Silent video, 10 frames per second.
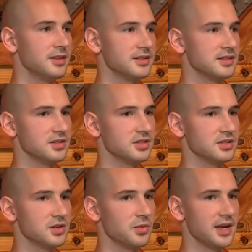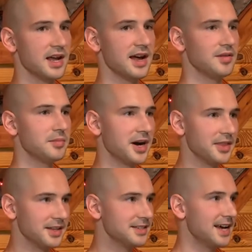this is just a way to have a
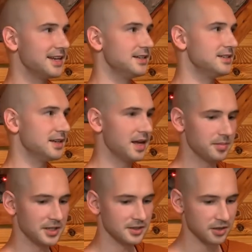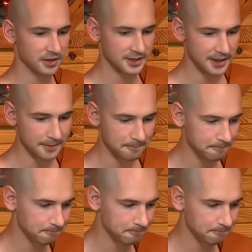mind that's at ease and at peace all the time.